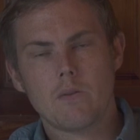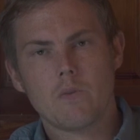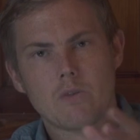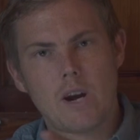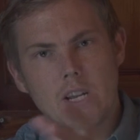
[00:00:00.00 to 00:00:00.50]

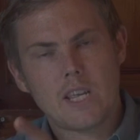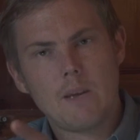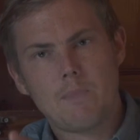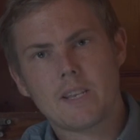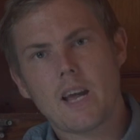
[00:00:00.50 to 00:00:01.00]
we try to
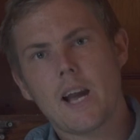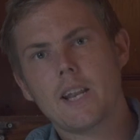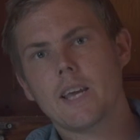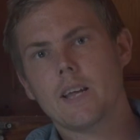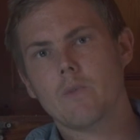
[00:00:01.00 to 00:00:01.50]
keep it
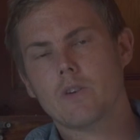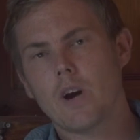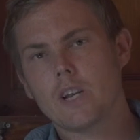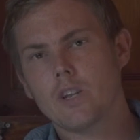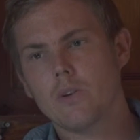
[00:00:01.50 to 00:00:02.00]
tidy, and we
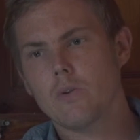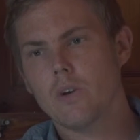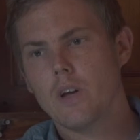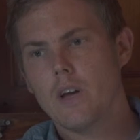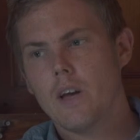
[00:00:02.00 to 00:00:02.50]
try
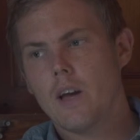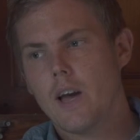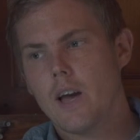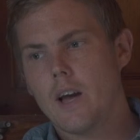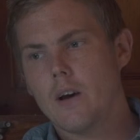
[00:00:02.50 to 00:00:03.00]
to
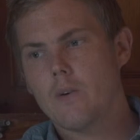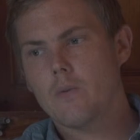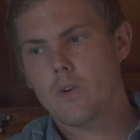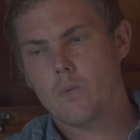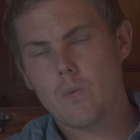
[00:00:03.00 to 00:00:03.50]

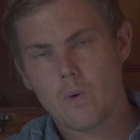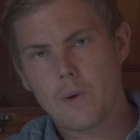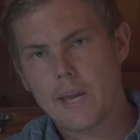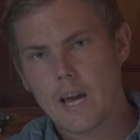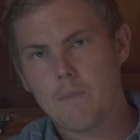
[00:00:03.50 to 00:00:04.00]
when we
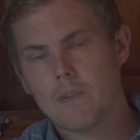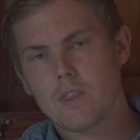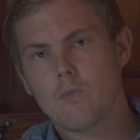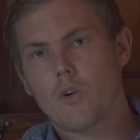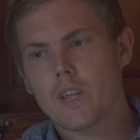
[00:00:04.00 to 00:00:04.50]
wake up in
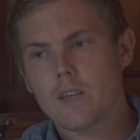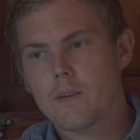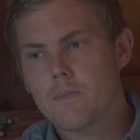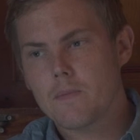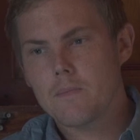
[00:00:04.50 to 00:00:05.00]
the
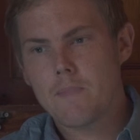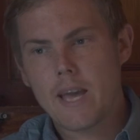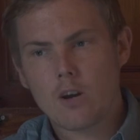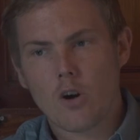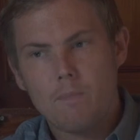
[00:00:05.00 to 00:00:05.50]
morning,
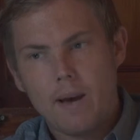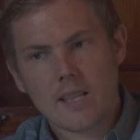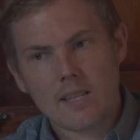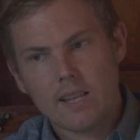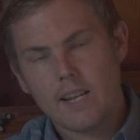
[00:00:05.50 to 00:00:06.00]
make our
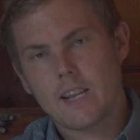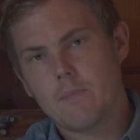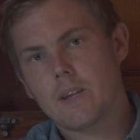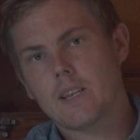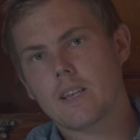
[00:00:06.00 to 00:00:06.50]
beds a little
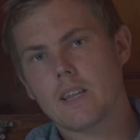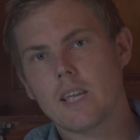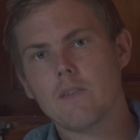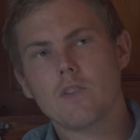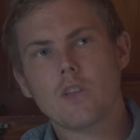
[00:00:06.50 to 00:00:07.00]
bit,
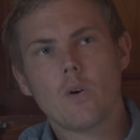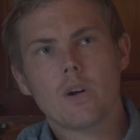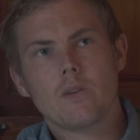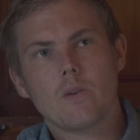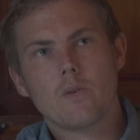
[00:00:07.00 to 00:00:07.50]
even
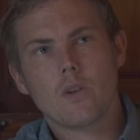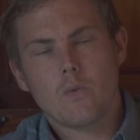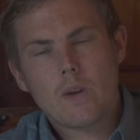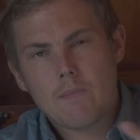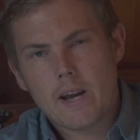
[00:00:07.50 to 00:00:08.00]
though
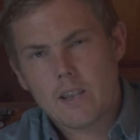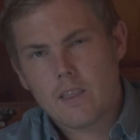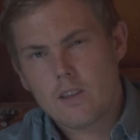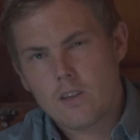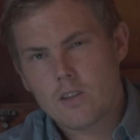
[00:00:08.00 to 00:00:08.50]
we might
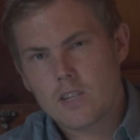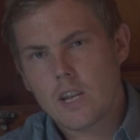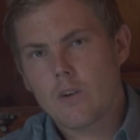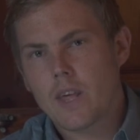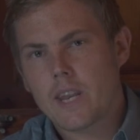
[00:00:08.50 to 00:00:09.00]

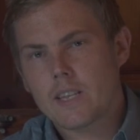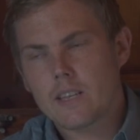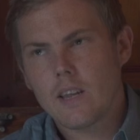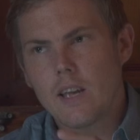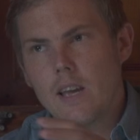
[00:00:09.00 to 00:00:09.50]
consider that
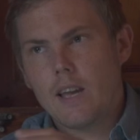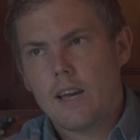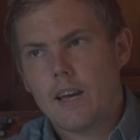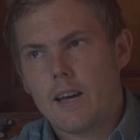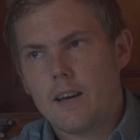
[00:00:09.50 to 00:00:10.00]
it's
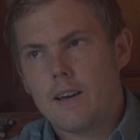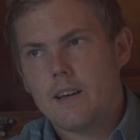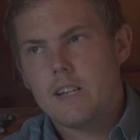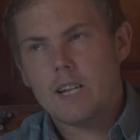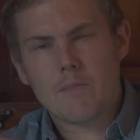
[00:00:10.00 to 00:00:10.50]

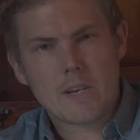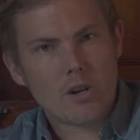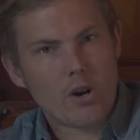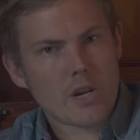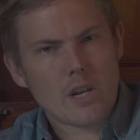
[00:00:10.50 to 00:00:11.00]
a little bit
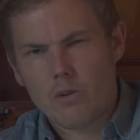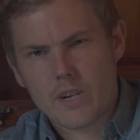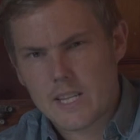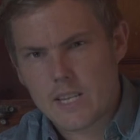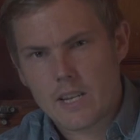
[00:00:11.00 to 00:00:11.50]
dirty, or
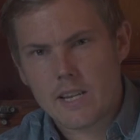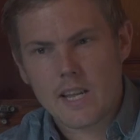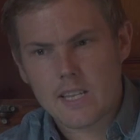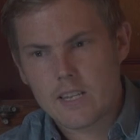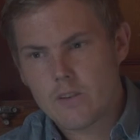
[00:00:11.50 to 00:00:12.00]
it
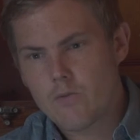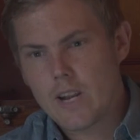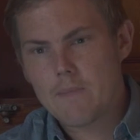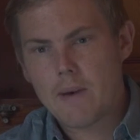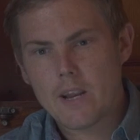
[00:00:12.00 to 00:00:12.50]
doesn't
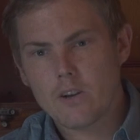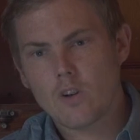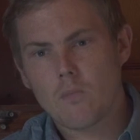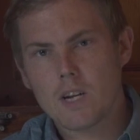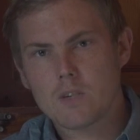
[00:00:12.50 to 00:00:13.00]
really matter
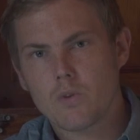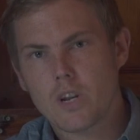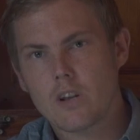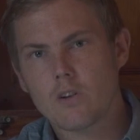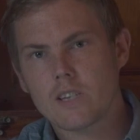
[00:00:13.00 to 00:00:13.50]
so much what
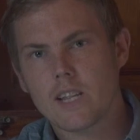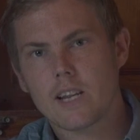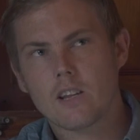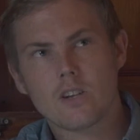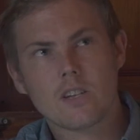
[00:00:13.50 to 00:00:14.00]
it looks
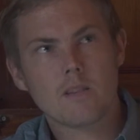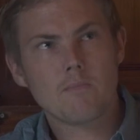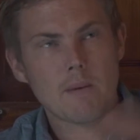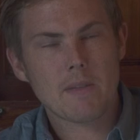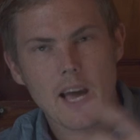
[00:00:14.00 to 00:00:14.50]
like, because
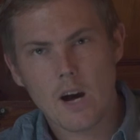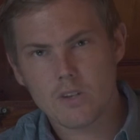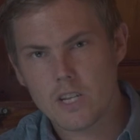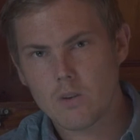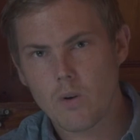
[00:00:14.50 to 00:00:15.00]
maybe the
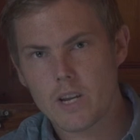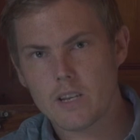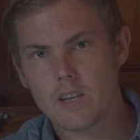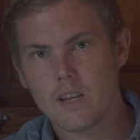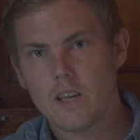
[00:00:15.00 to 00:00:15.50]
house is
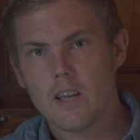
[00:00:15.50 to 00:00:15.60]
quite